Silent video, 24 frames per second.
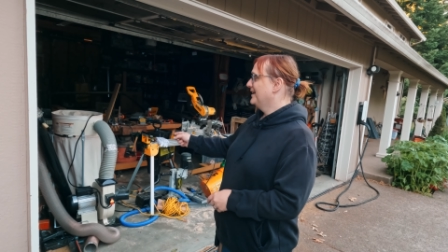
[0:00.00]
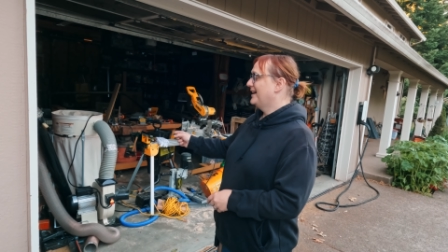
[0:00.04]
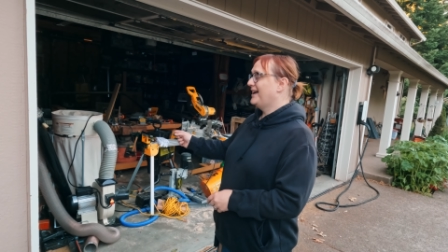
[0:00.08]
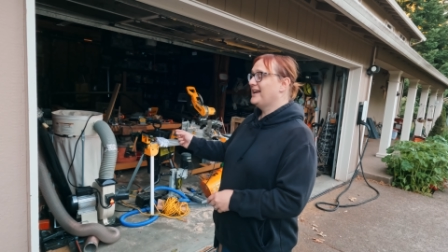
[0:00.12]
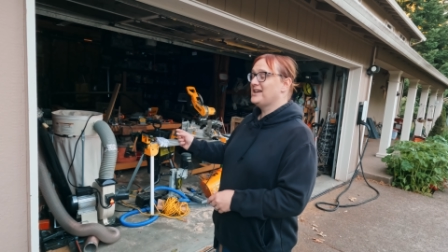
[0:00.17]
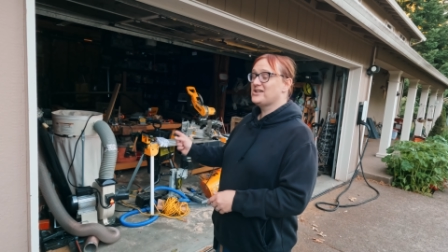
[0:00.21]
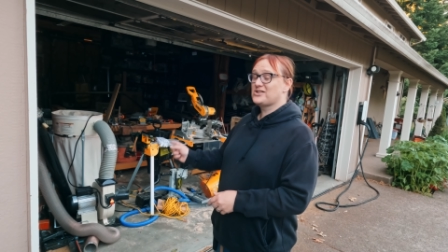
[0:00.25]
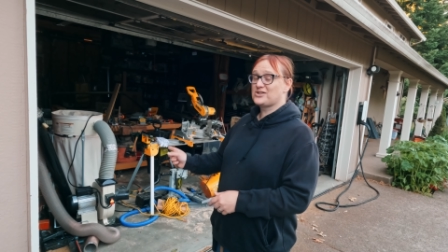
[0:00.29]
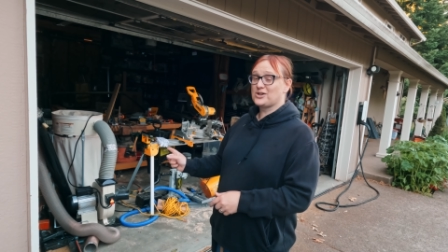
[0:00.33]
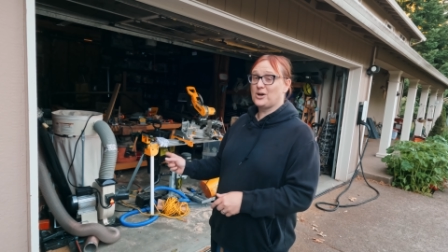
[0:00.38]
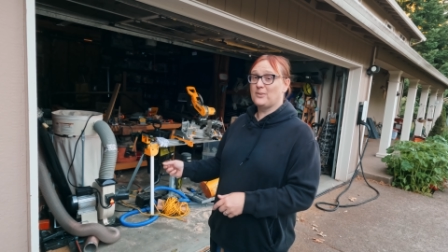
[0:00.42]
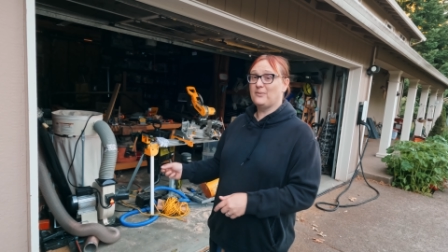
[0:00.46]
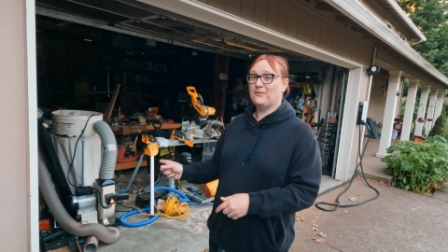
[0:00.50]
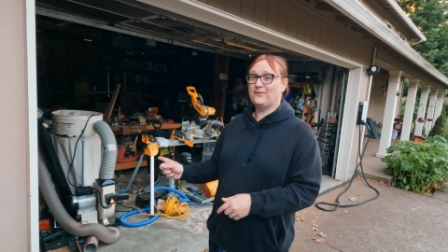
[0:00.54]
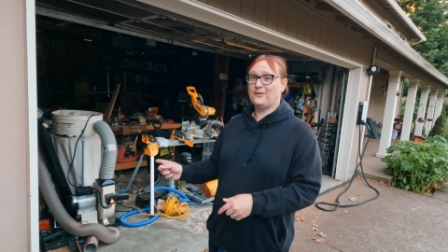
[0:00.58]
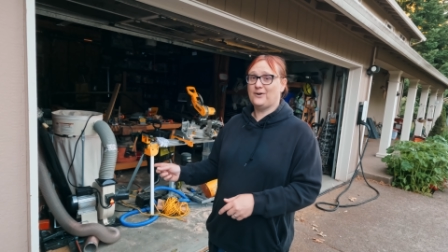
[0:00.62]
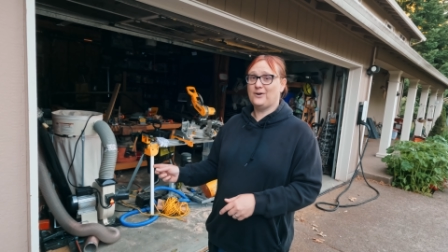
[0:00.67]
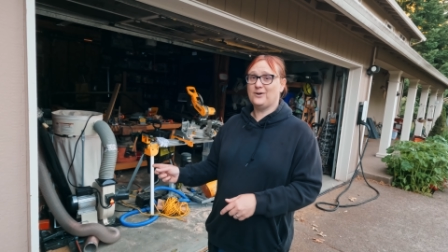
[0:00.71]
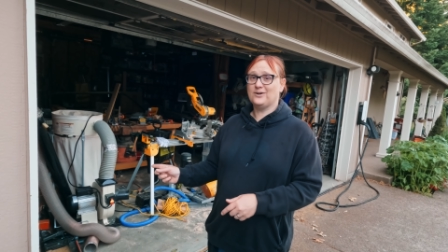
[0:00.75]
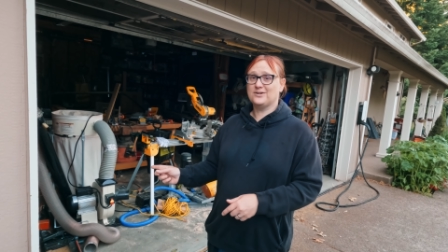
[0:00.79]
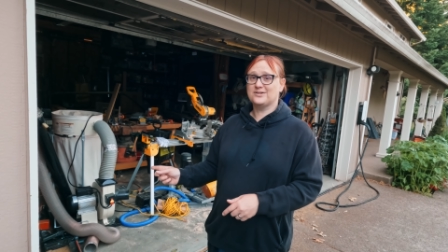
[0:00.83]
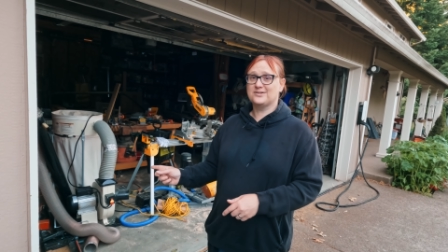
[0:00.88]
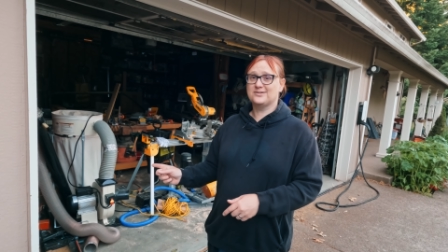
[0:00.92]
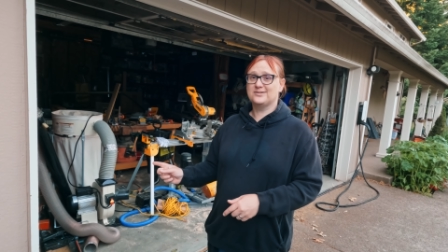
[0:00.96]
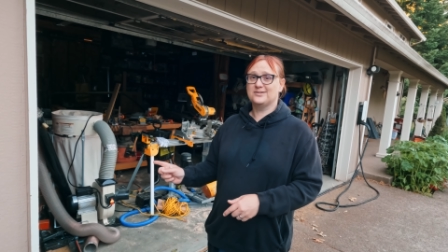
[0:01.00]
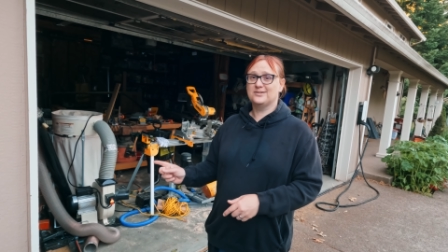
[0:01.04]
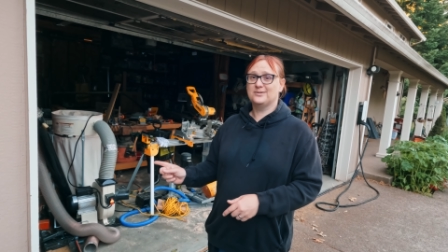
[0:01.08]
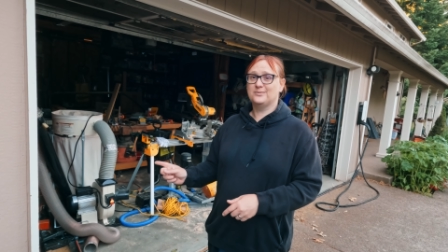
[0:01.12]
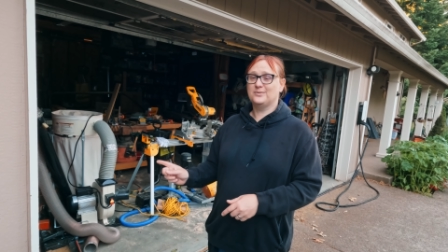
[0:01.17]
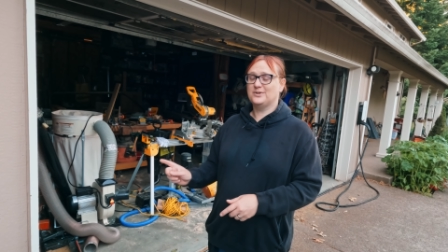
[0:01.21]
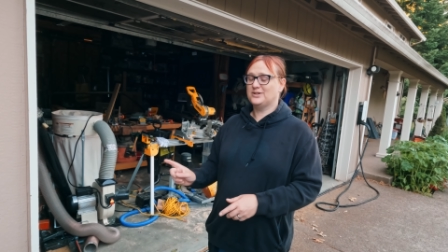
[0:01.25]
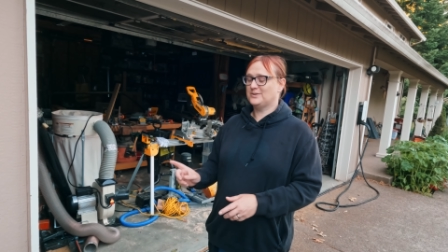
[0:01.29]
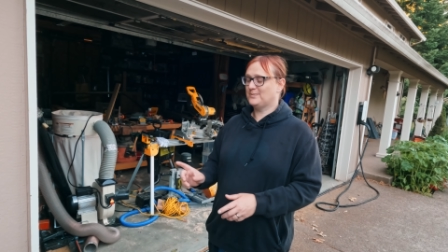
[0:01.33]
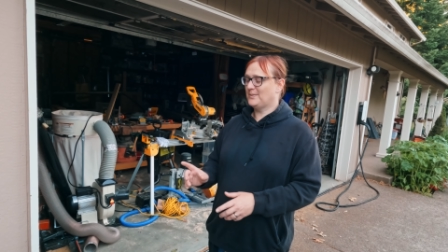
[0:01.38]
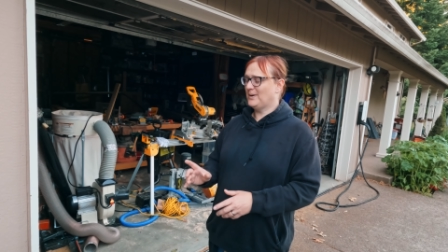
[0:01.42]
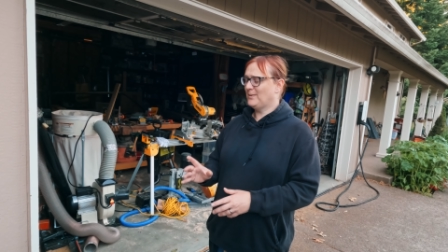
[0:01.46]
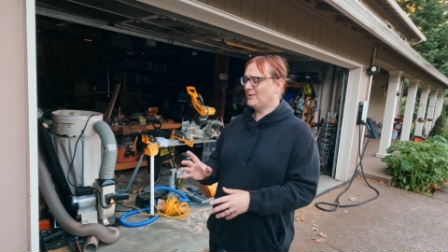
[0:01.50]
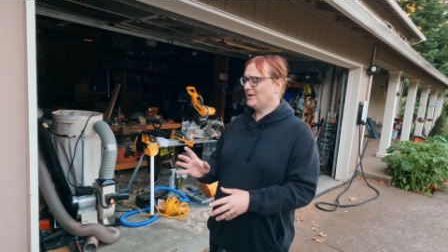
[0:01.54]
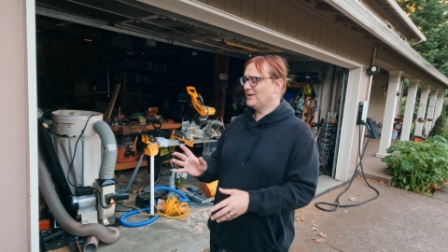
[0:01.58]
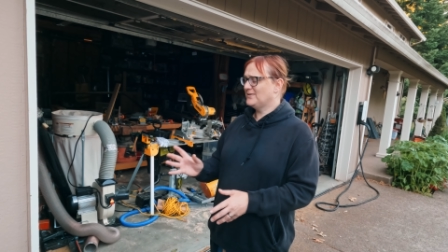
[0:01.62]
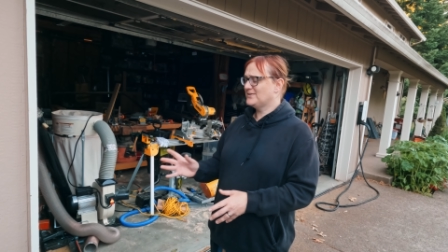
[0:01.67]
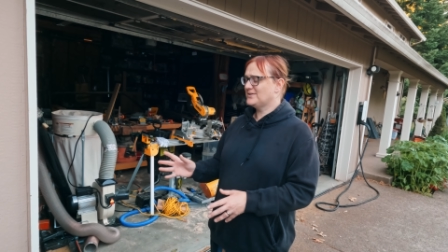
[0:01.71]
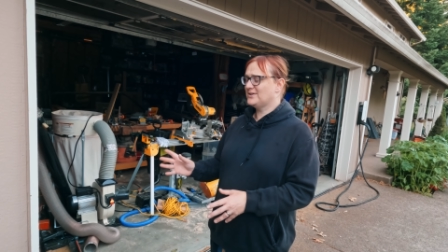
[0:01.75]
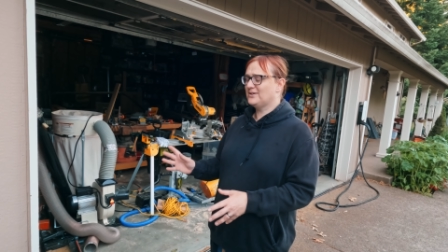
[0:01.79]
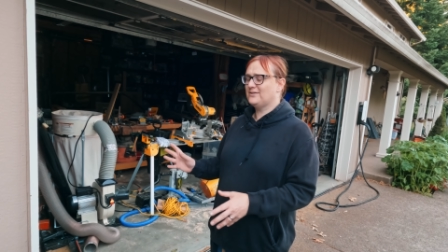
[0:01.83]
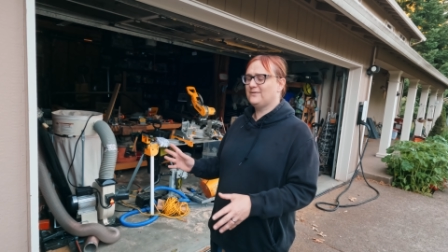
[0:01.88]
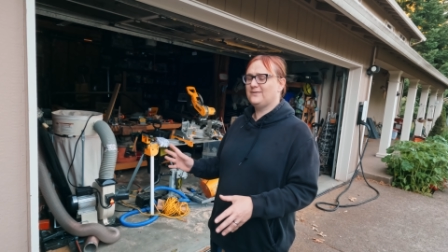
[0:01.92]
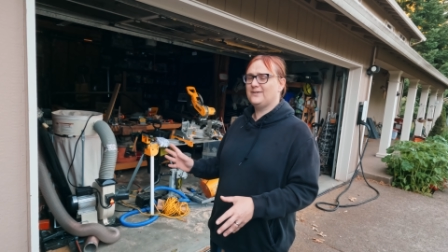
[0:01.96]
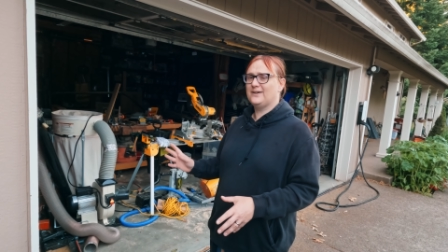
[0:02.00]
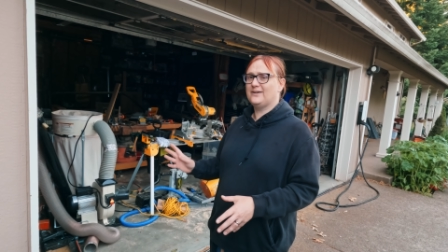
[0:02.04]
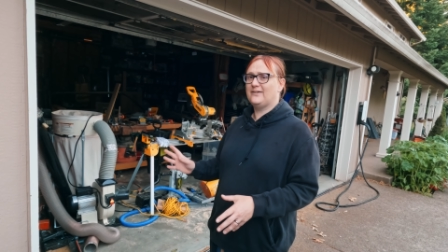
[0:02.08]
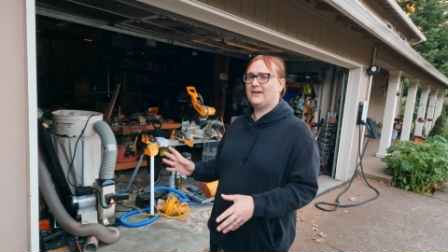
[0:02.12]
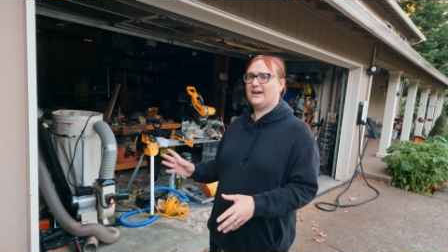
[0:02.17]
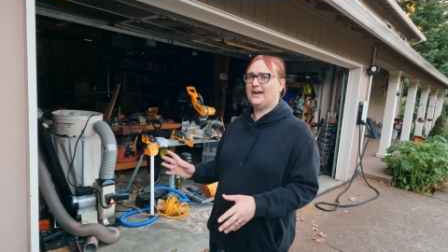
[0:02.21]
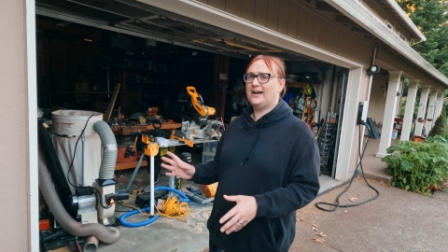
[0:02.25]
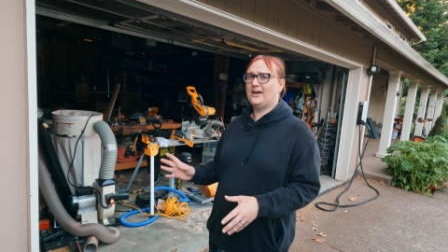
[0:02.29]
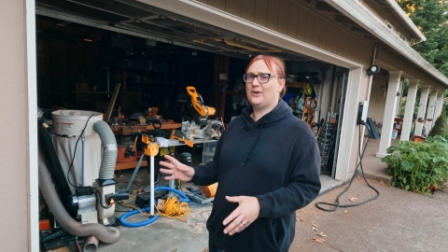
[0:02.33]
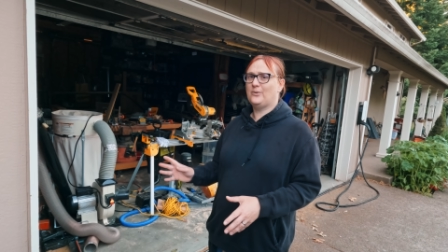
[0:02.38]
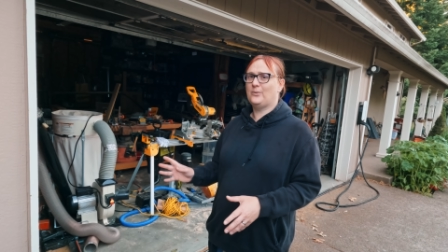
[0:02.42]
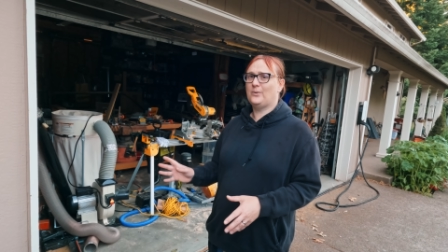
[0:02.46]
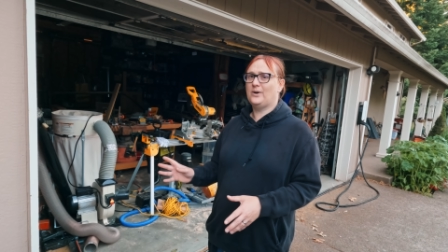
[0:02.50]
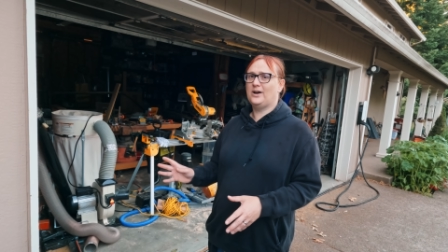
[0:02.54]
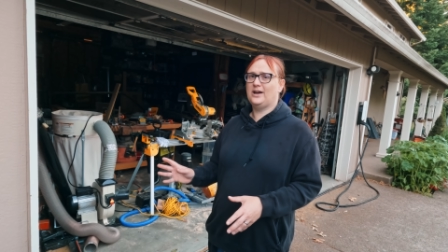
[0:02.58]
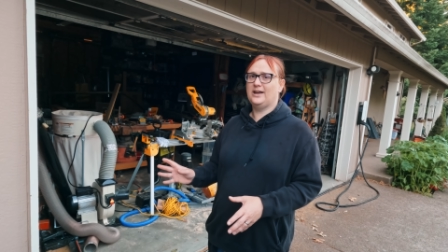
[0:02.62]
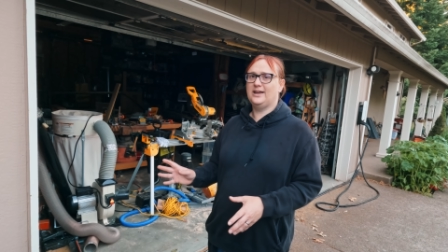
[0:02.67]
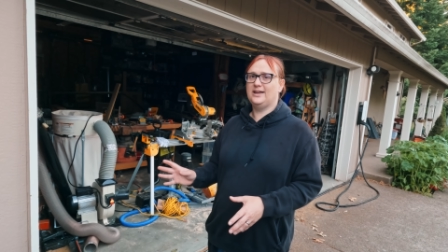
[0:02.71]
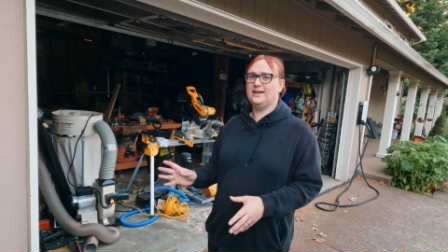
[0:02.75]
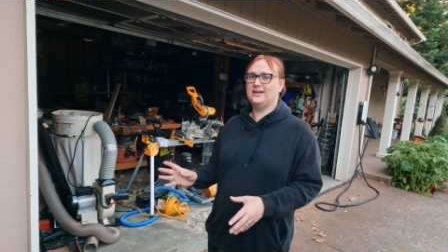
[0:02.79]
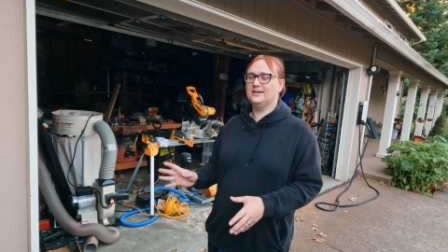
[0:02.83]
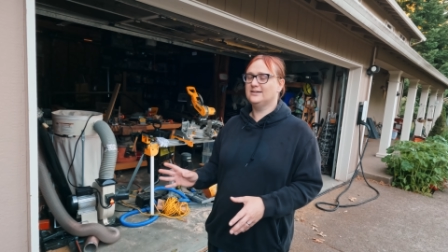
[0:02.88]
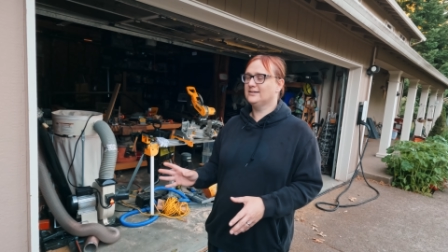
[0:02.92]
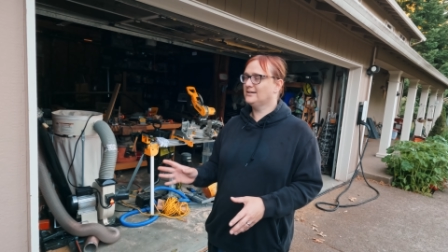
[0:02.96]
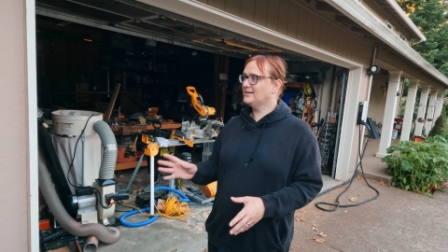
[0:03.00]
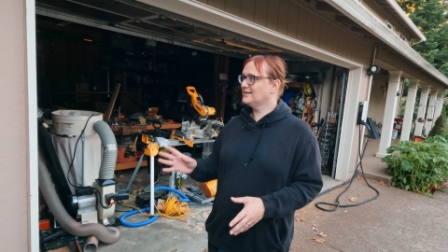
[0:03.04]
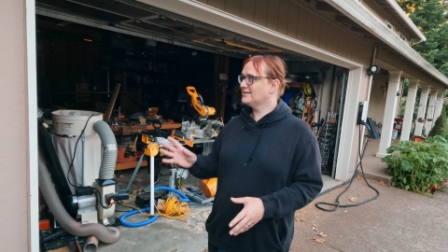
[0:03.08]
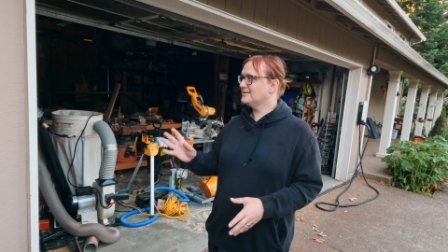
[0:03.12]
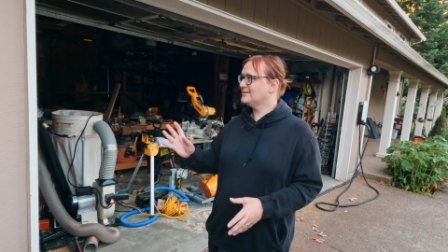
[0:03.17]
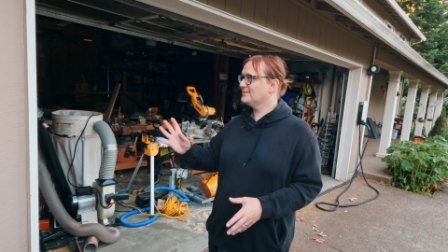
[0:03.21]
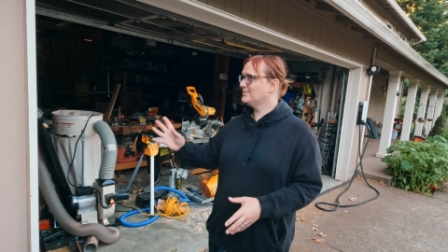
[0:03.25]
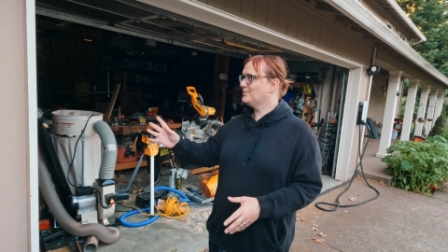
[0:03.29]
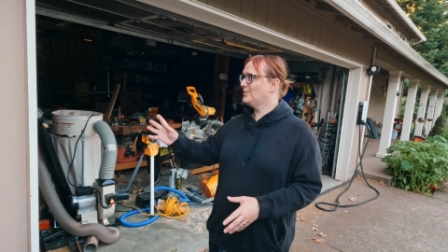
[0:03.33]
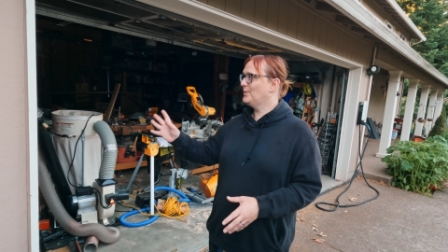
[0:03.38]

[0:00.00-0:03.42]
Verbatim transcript: a Shop Fox, which my wife's got to figure out how to wire in because